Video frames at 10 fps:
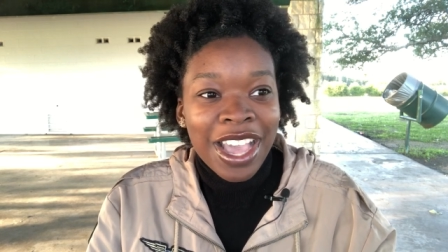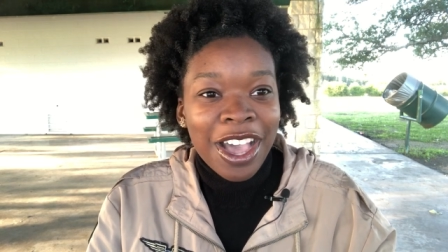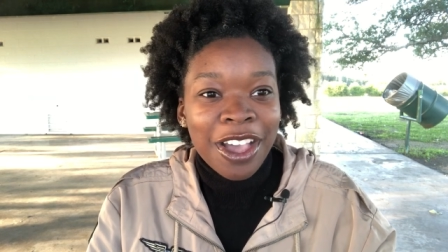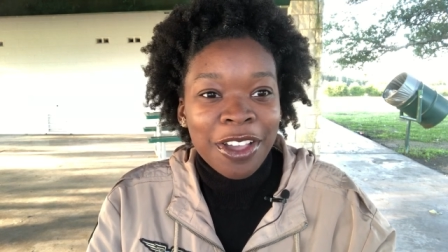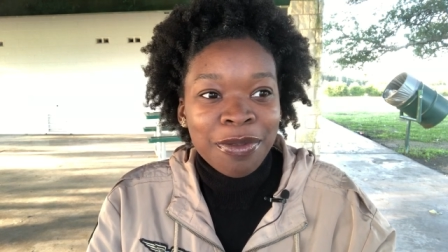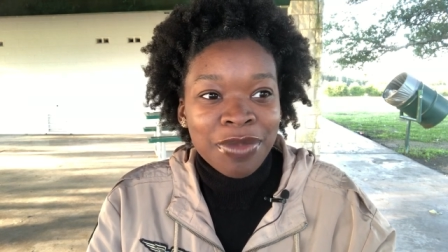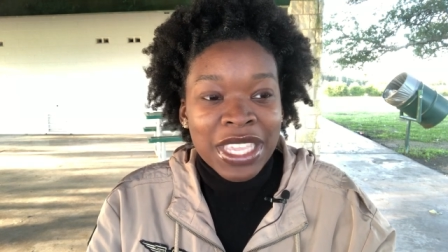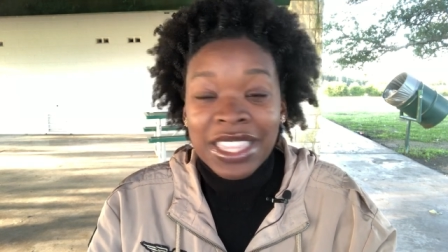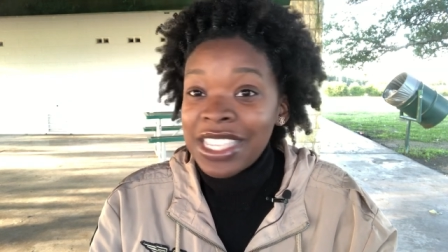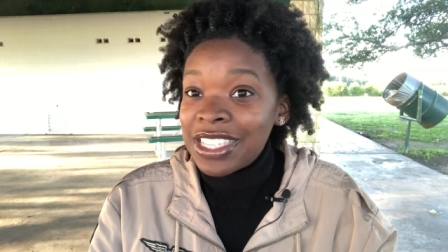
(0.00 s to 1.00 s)
Um,
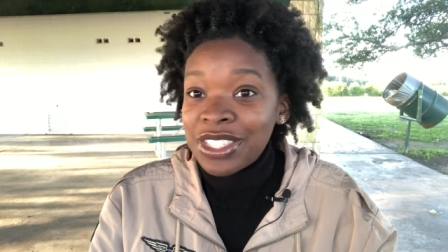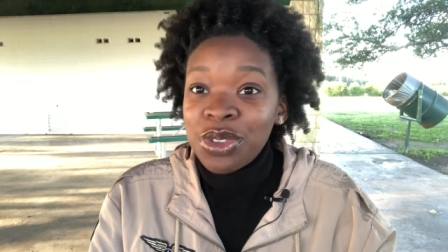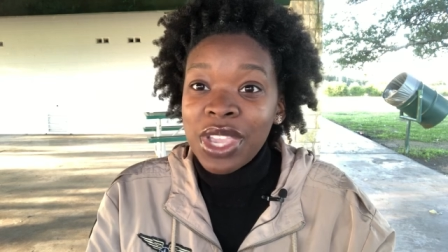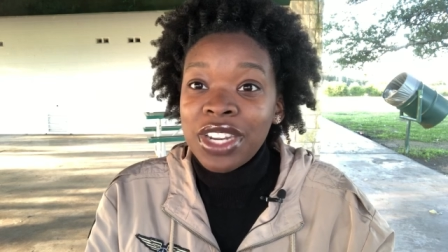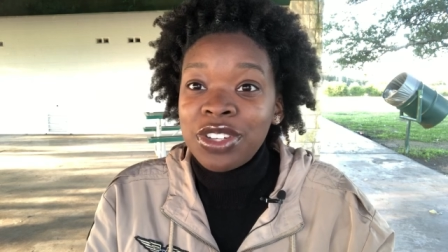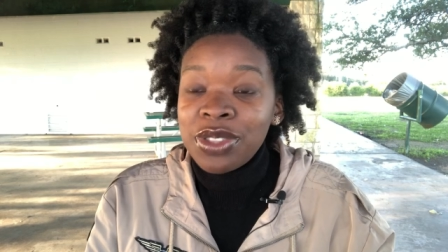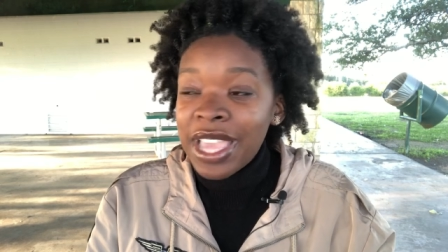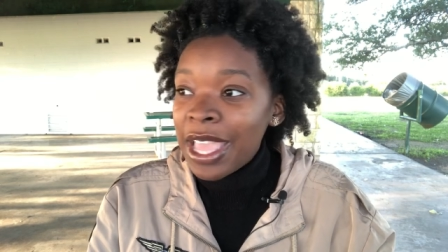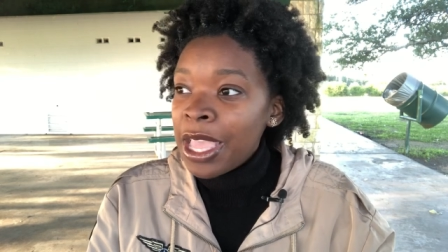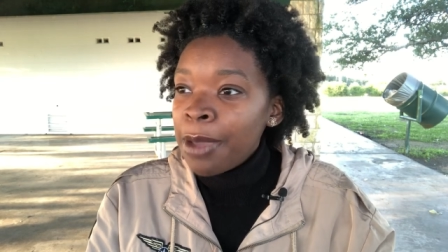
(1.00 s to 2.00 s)
he thinks it's okay to do
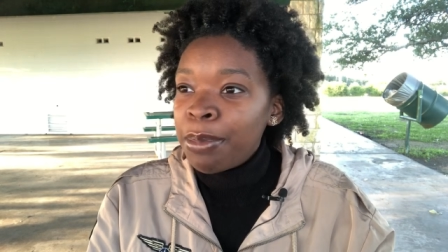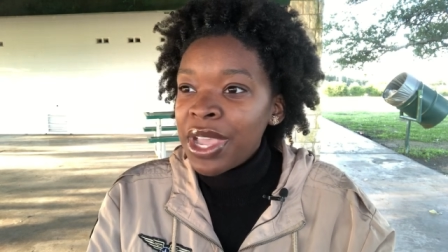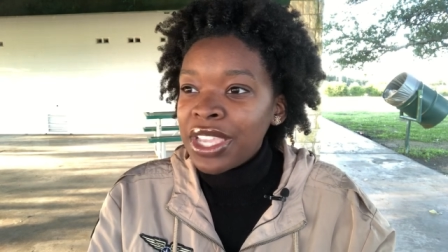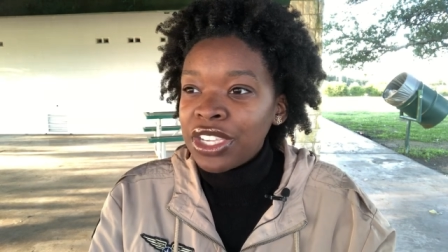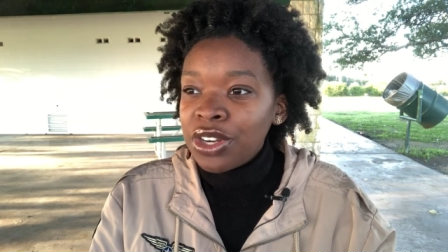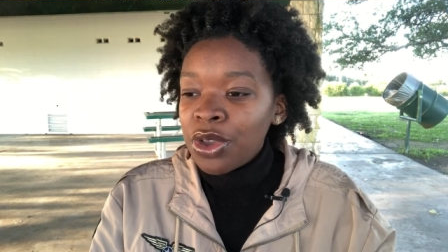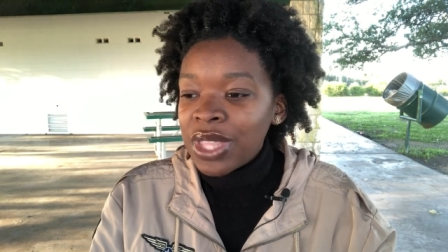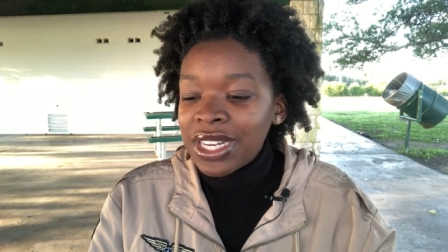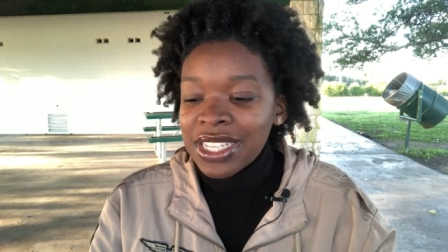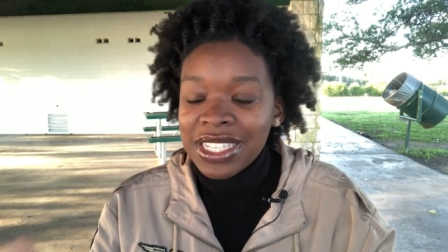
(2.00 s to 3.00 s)
that, but you know,
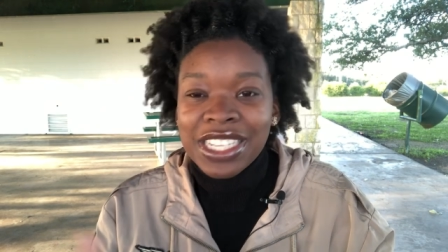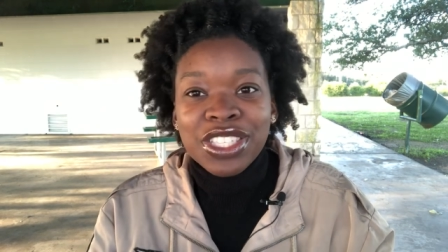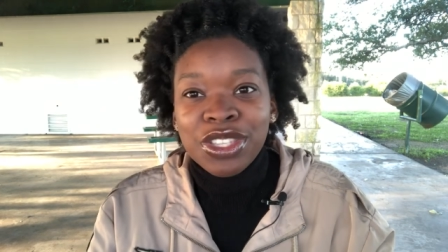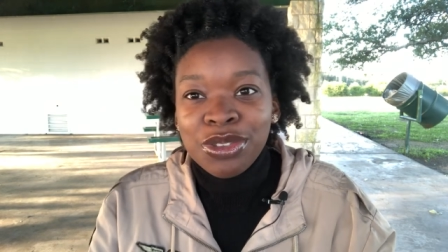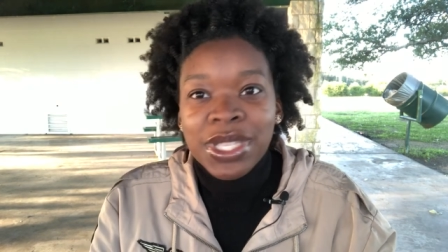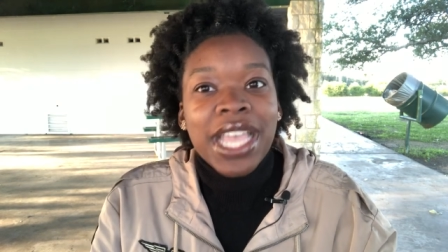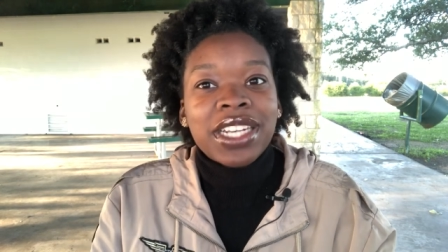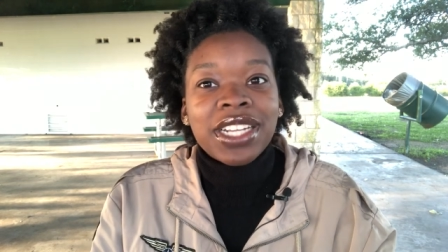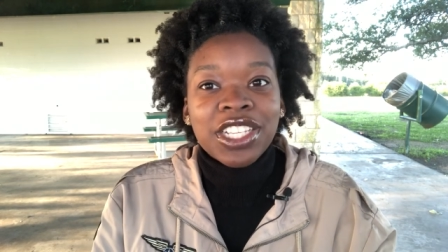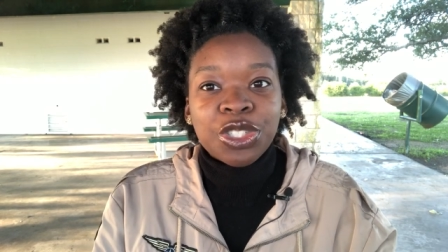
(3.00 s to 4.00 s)
that doesn't excuse
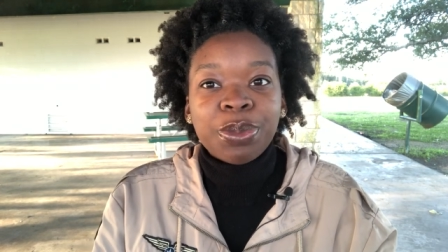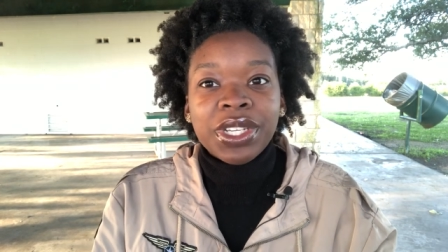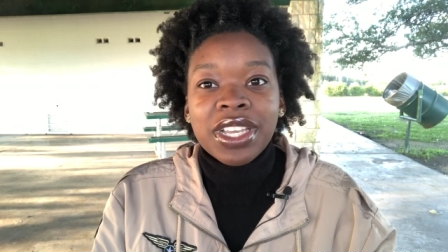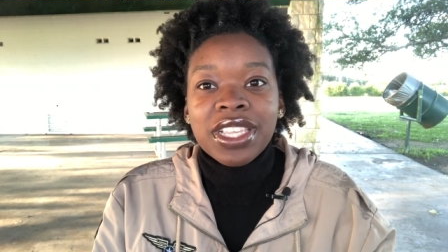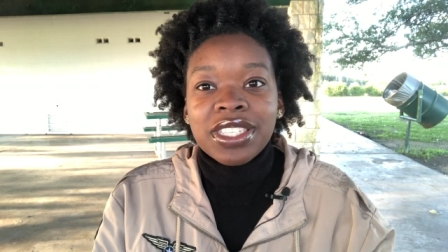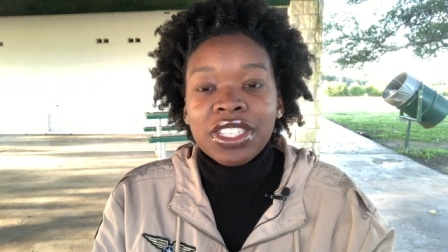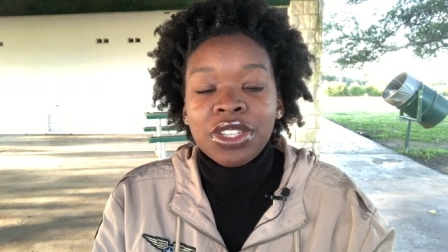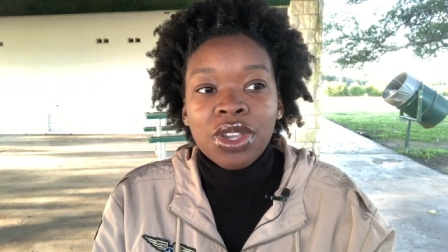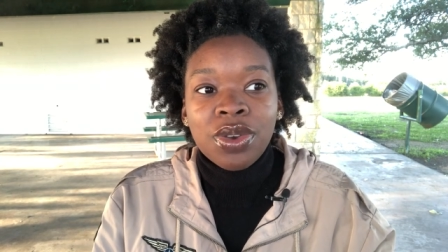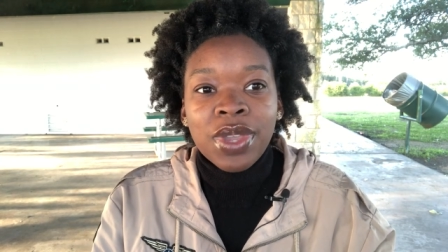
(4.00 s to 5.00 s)
Adonijah because you
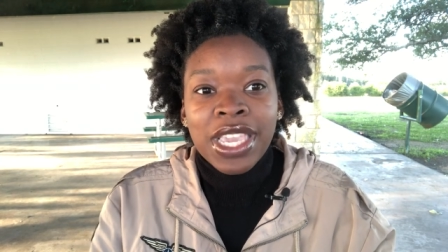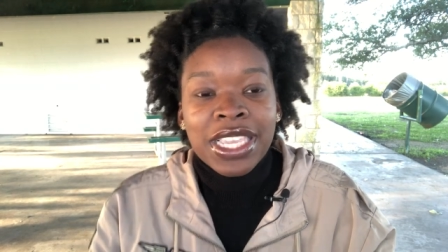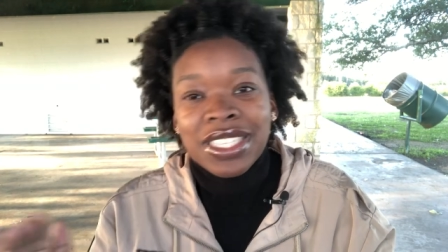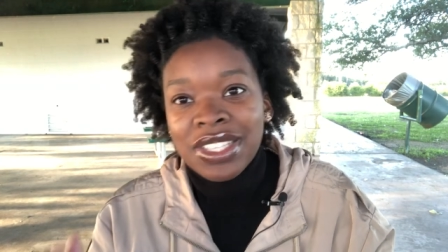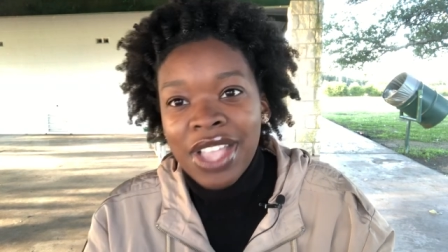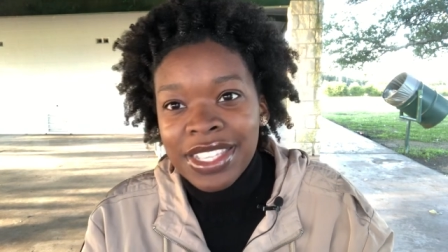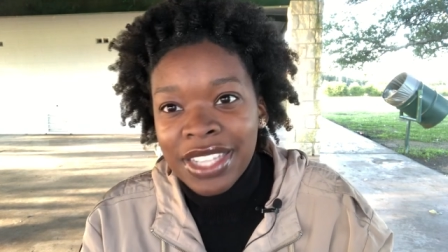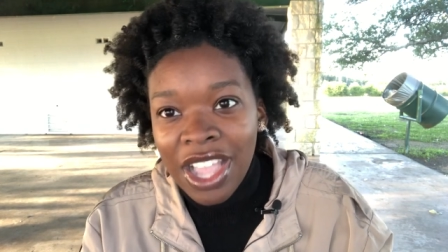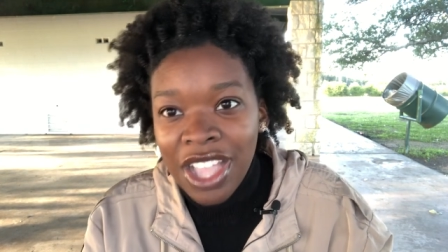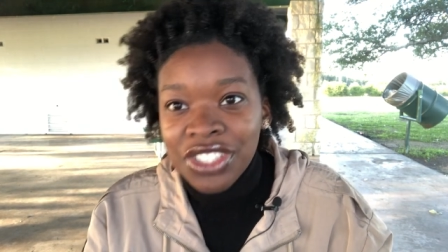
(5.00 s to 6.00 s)
know he still has a
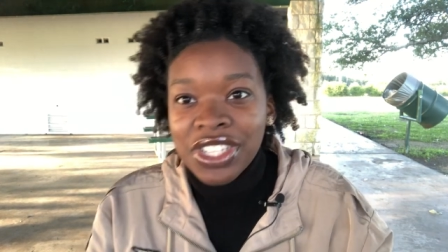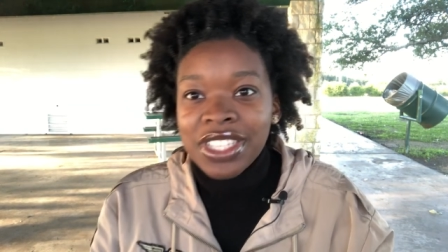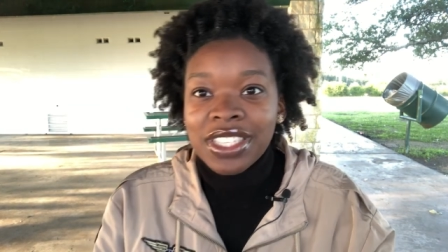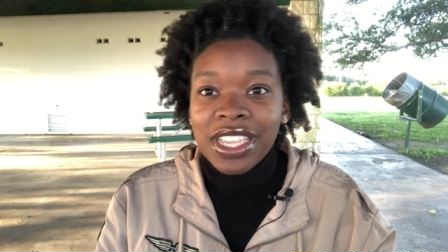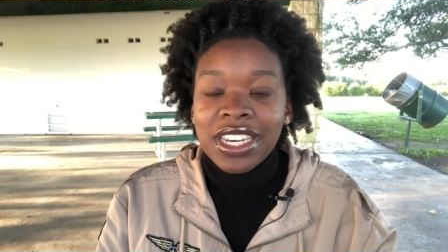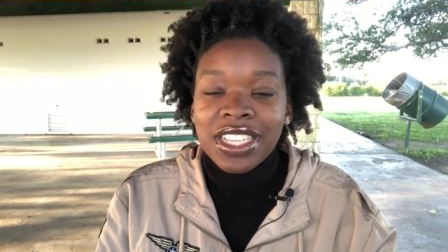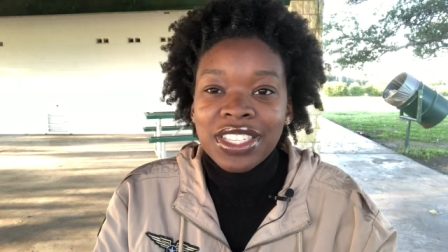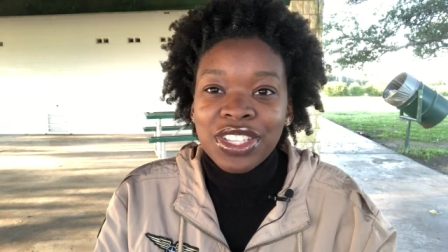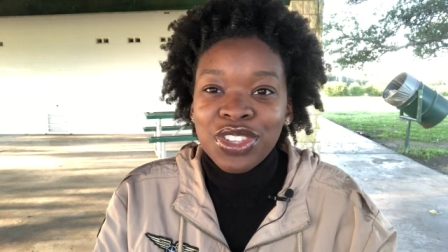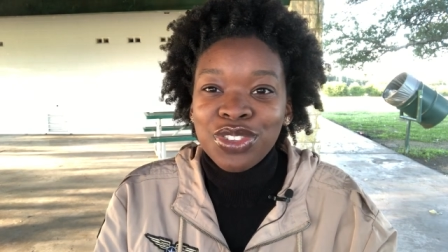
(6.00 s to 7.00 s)
conscience and he
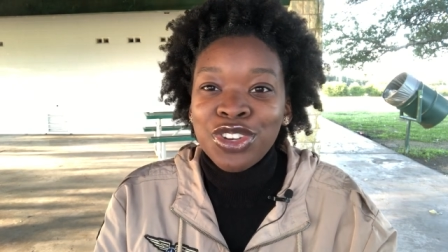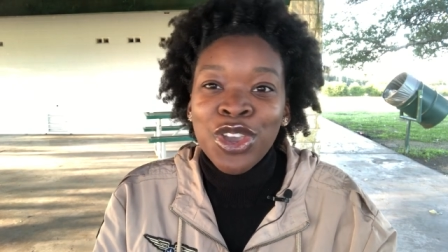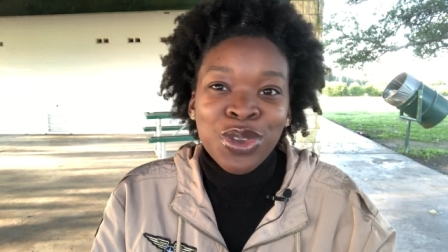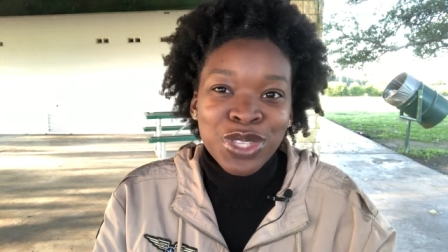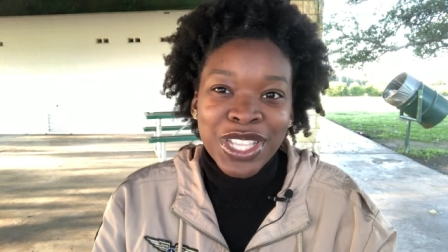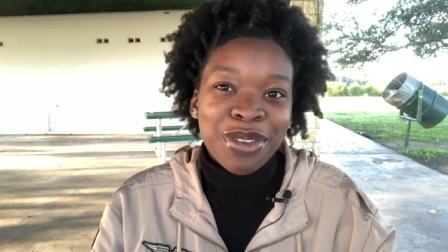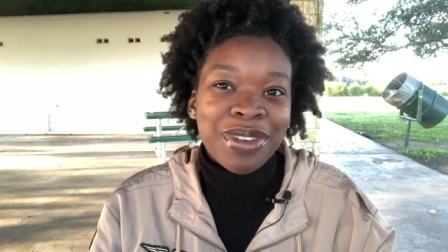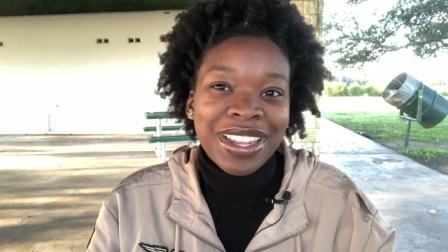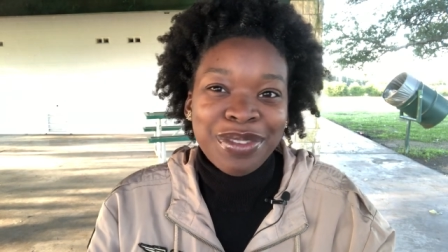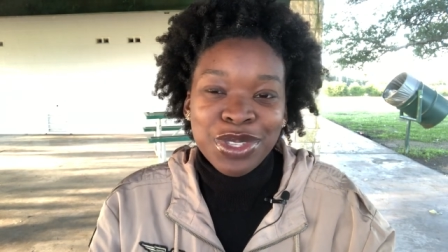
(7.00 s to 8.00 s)
still knows that
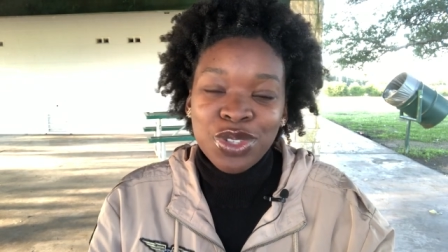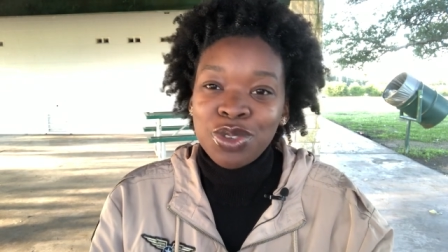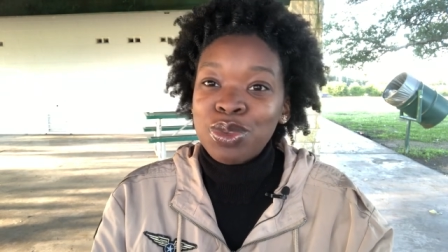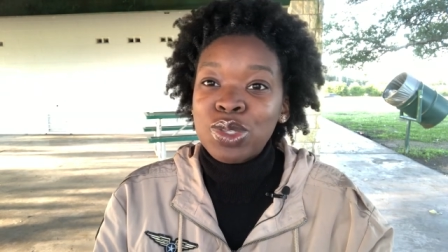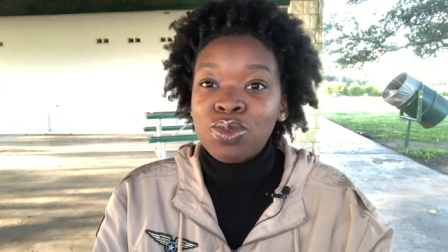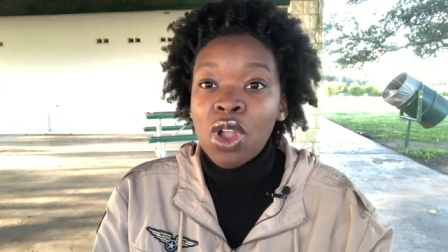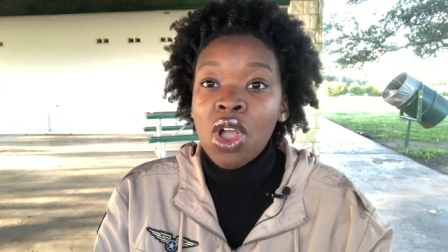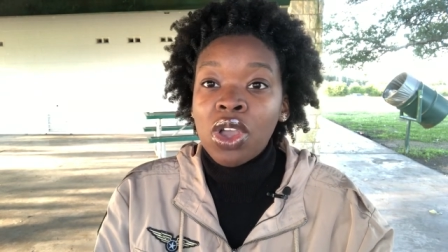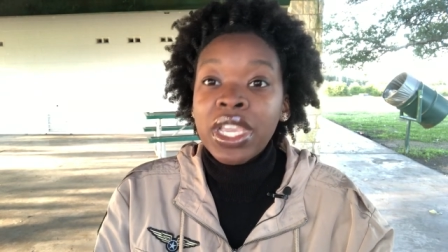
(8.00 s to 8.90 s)
what he was doing was wrong.